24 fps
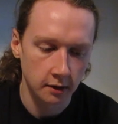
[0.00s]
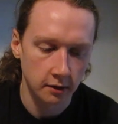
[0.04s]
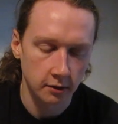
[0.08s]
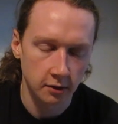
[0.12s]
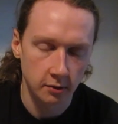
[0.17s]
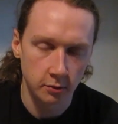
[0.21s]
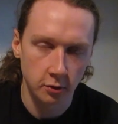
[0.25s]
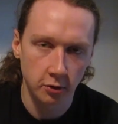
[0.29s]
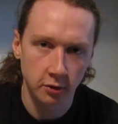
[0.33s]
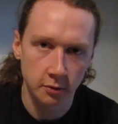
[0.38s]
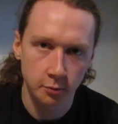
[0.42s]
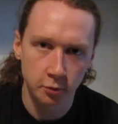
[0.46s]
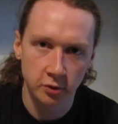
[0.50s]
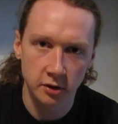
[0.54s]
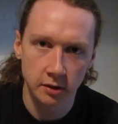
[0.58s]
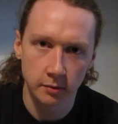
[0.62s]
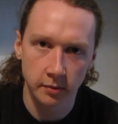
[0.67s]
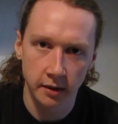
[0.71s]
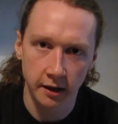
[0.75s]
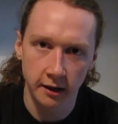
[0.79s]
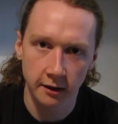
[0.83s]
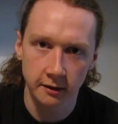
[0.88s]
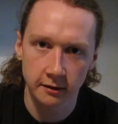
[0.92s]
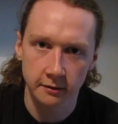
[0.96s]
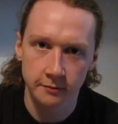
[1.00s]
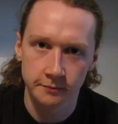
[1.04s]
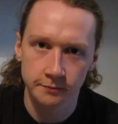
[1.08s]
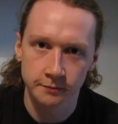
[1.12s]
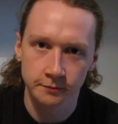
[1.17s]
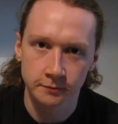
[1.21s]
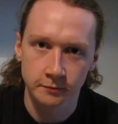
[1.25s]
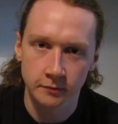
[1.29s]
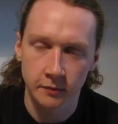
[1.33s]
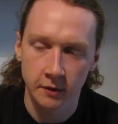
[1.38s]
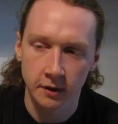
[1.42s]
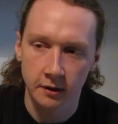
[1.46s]
They're both pretty bad,
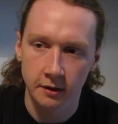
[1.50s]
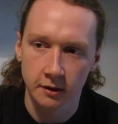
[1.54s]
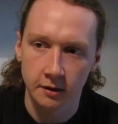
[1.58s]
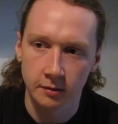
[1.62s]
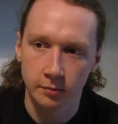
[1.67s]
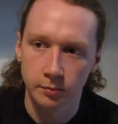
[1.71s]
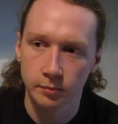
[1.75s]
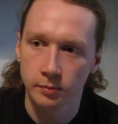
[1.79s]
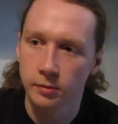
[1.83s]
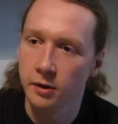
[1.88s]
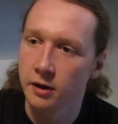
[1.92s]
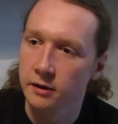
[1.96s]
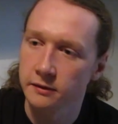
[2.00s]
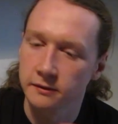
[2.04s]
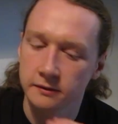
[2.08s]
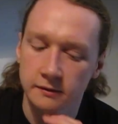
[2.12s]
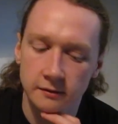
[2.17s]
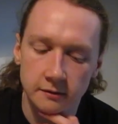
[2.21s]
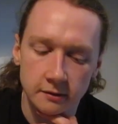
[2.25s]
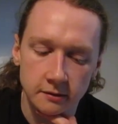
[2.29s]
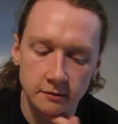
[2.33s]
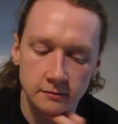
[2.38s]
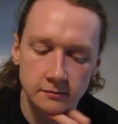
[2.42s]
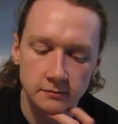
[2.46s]
but